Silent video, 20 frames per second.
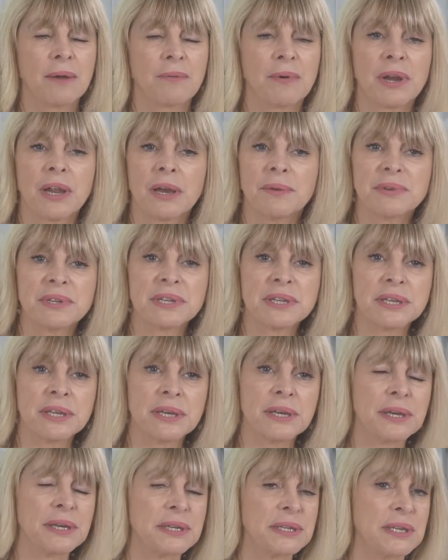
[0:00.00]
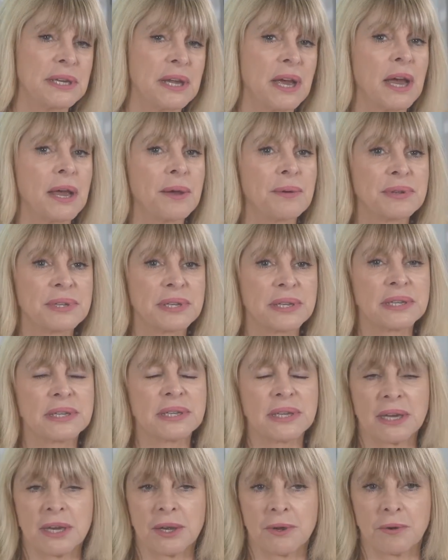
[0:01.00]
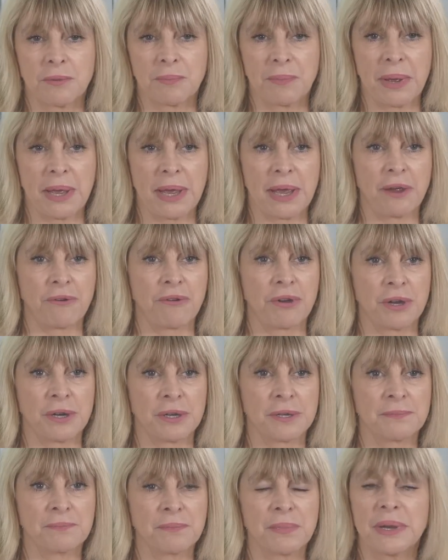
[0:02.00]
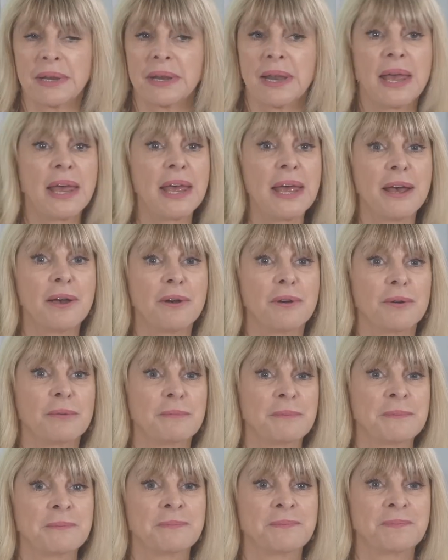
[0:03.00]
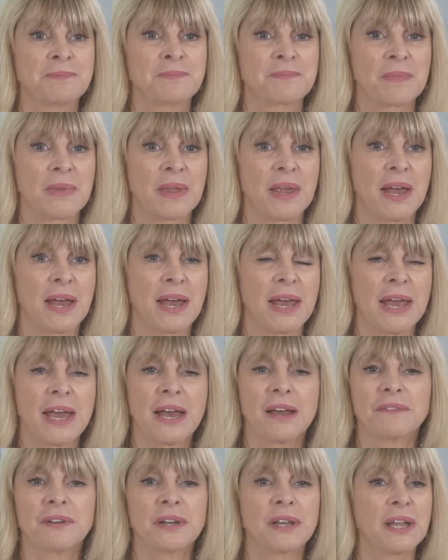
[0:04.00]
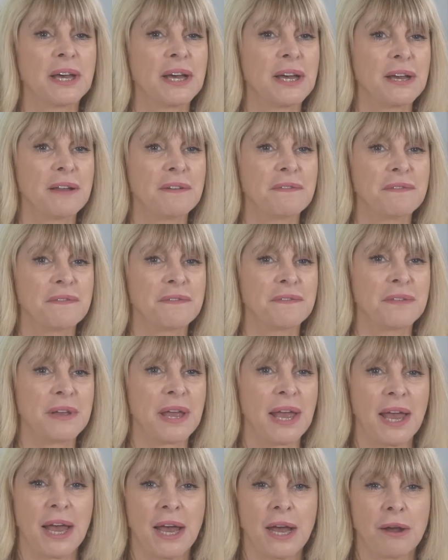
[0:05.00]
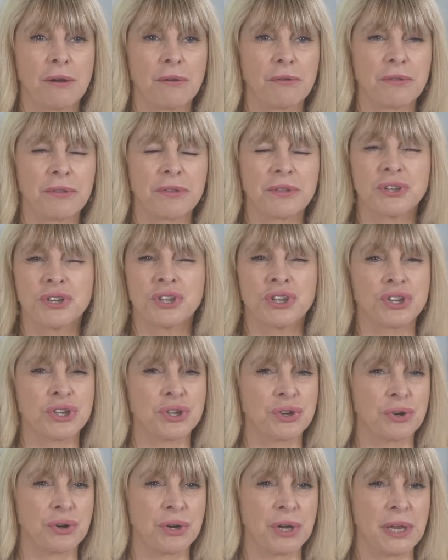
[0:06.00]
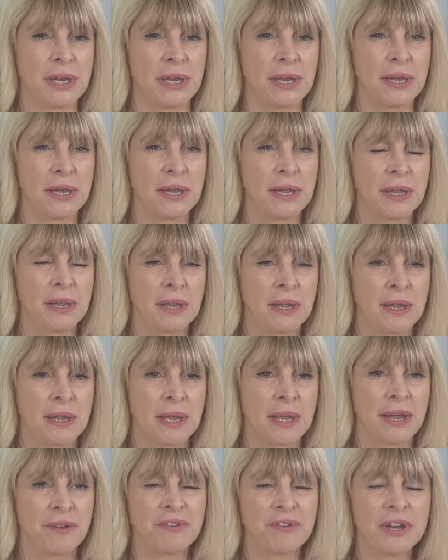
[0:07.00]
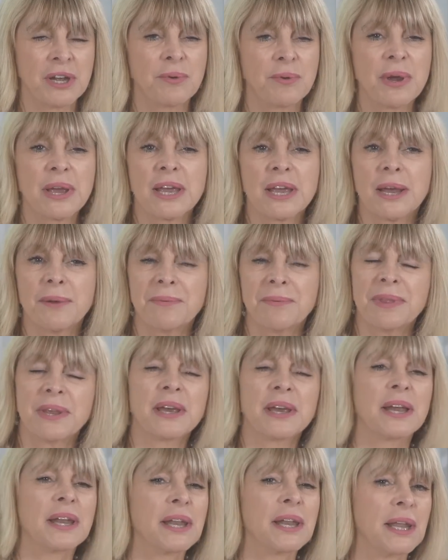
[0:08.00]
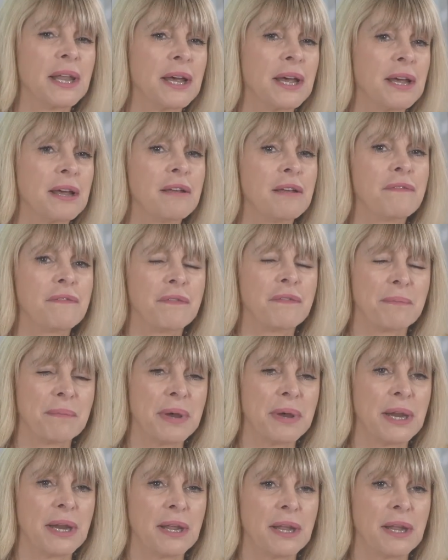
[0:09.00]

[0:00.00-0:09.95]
When I was 30, I was a single parent. But now, I have love, health, joy. Every day I wake up and think, I love my